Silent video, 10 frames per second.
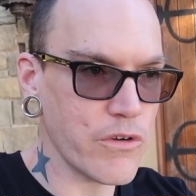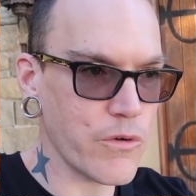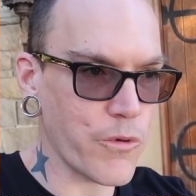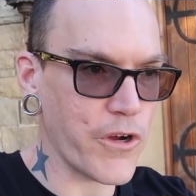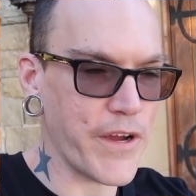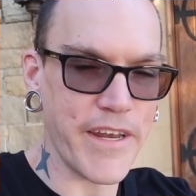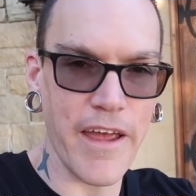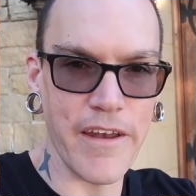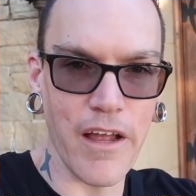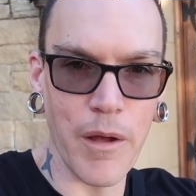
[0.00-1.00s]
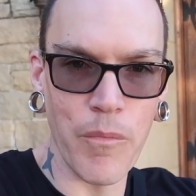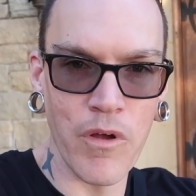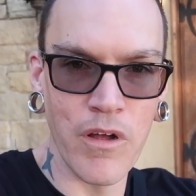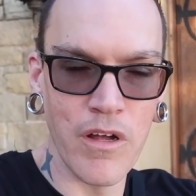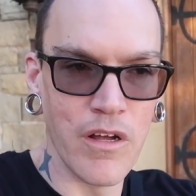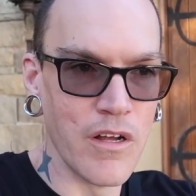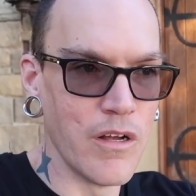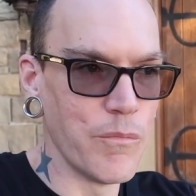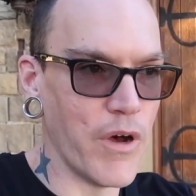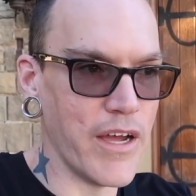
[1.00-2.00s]
we're going to end up.
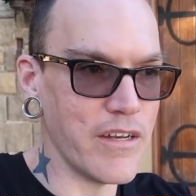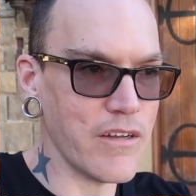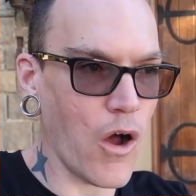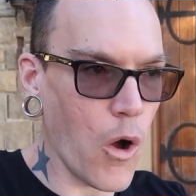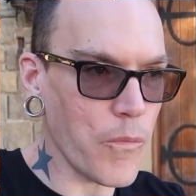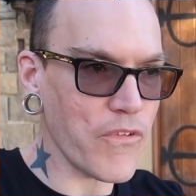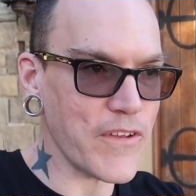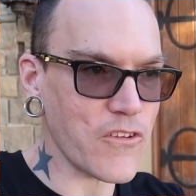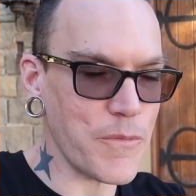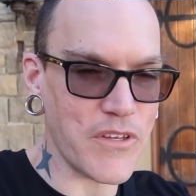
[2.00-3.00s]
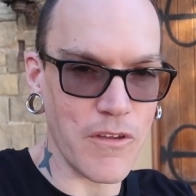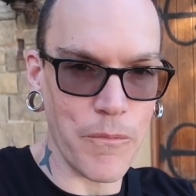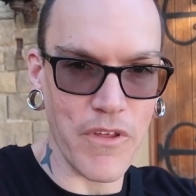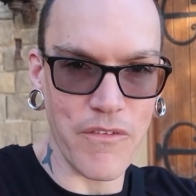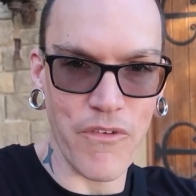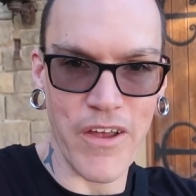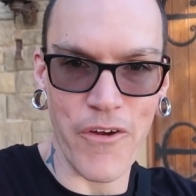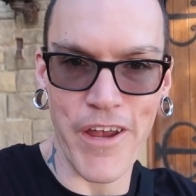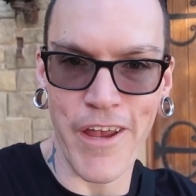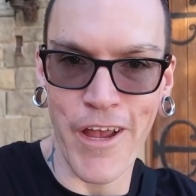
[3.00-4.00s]
But hopefully it's going to be something
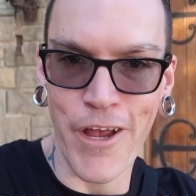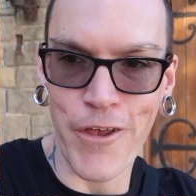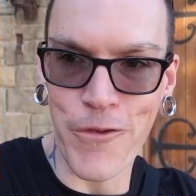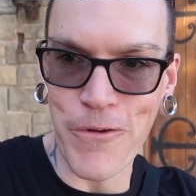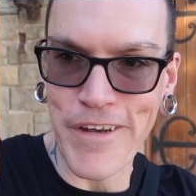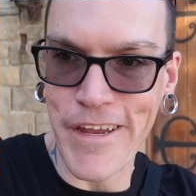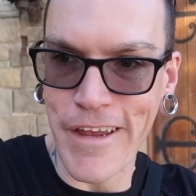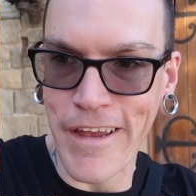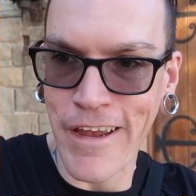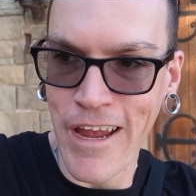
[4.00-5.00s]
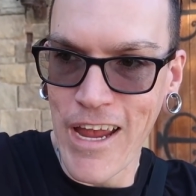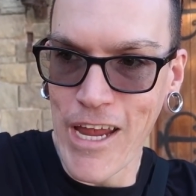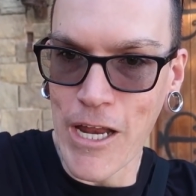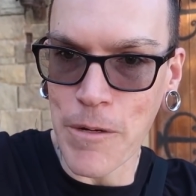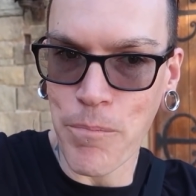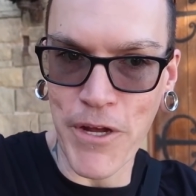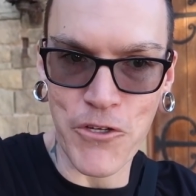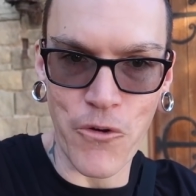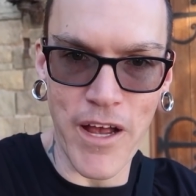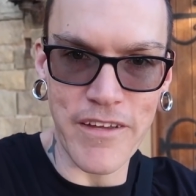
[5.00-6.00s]
very unique and
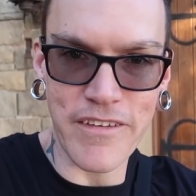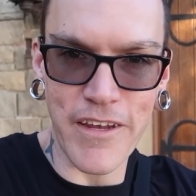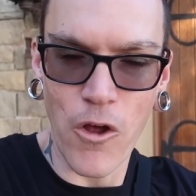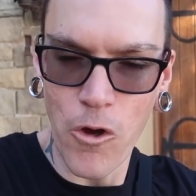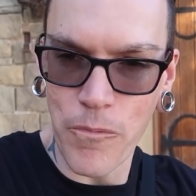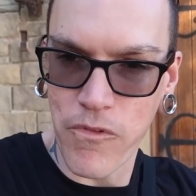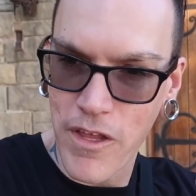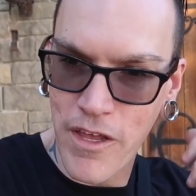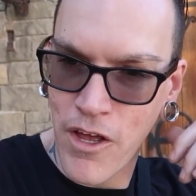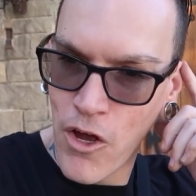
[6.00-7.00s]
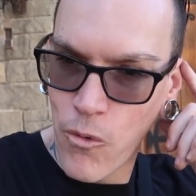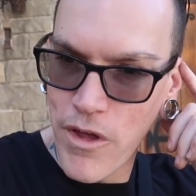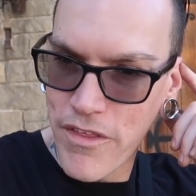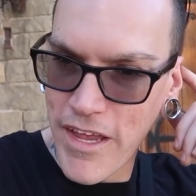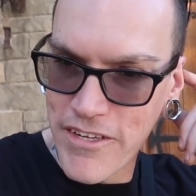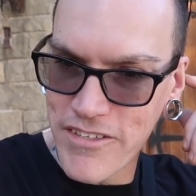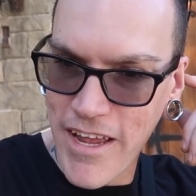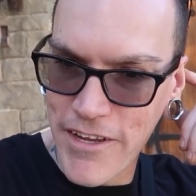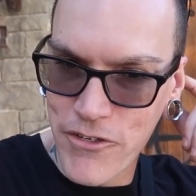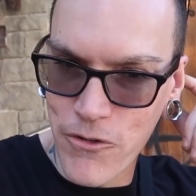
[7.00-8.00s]
picturesque, and hopefully with a
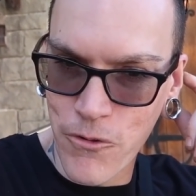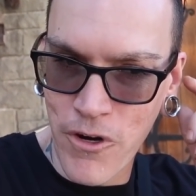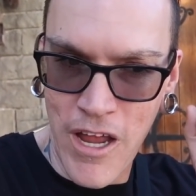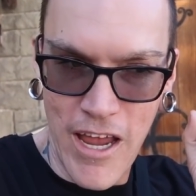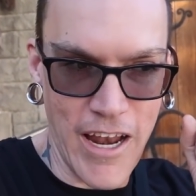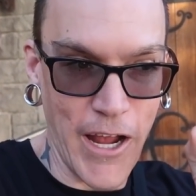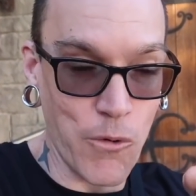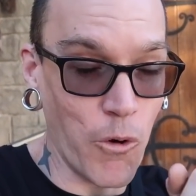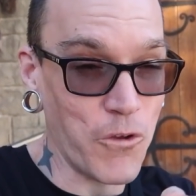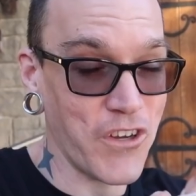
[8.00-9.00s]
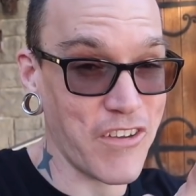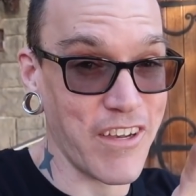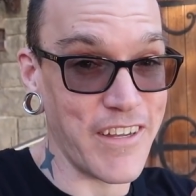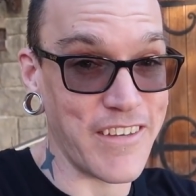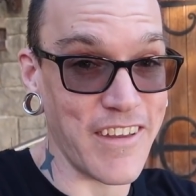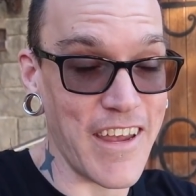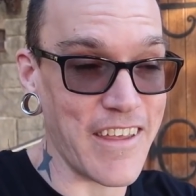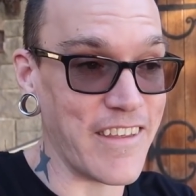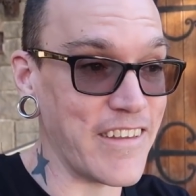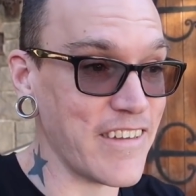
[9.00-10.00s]
statue. And I quote Jessica in
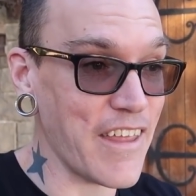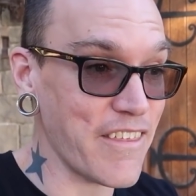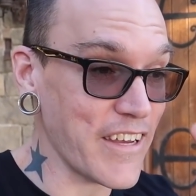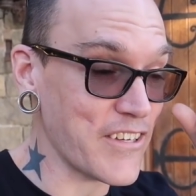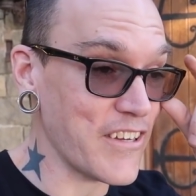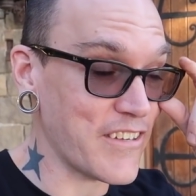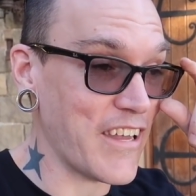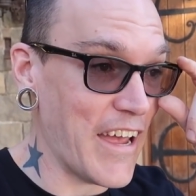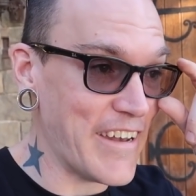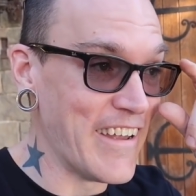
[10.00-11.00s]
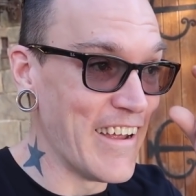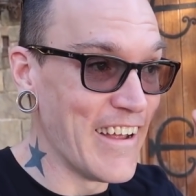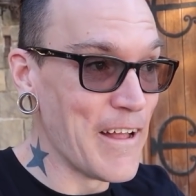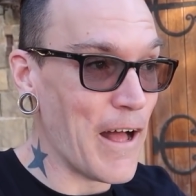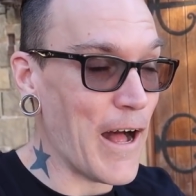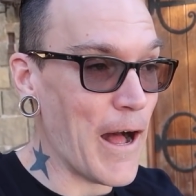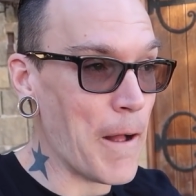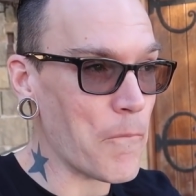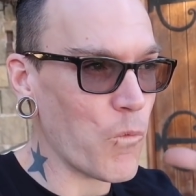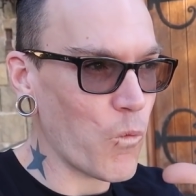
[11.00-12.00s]
saying this, I think she said,
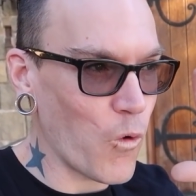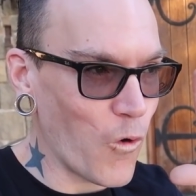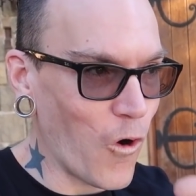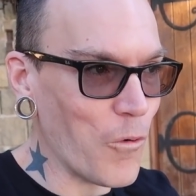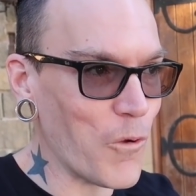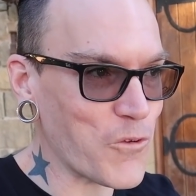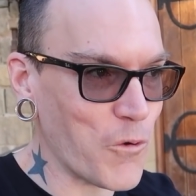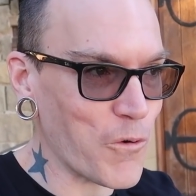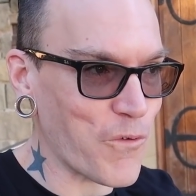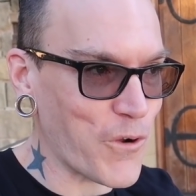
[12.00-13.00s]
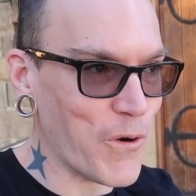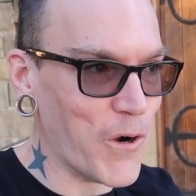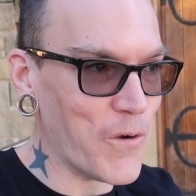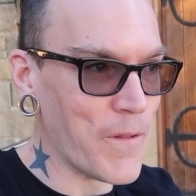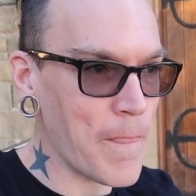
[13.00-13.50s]
almost quote for quote,